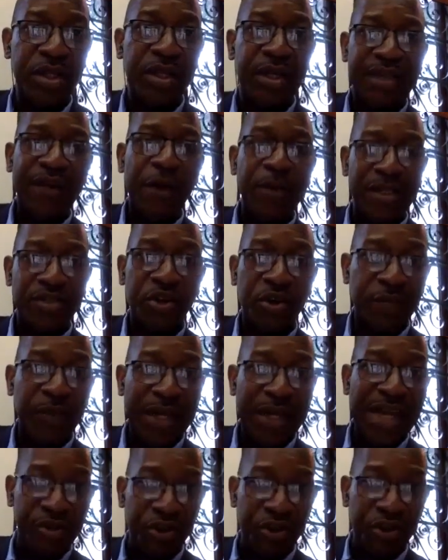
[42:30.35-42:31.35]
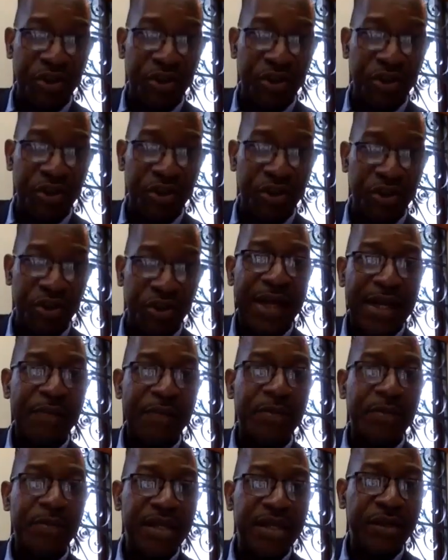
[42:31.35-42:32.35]
this environment is toxic, but
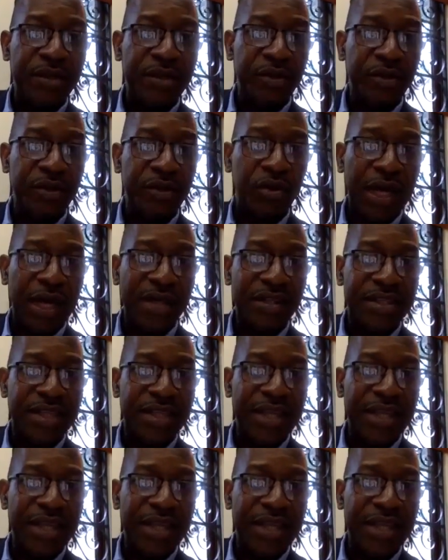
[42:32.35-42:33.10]
at least I have a job,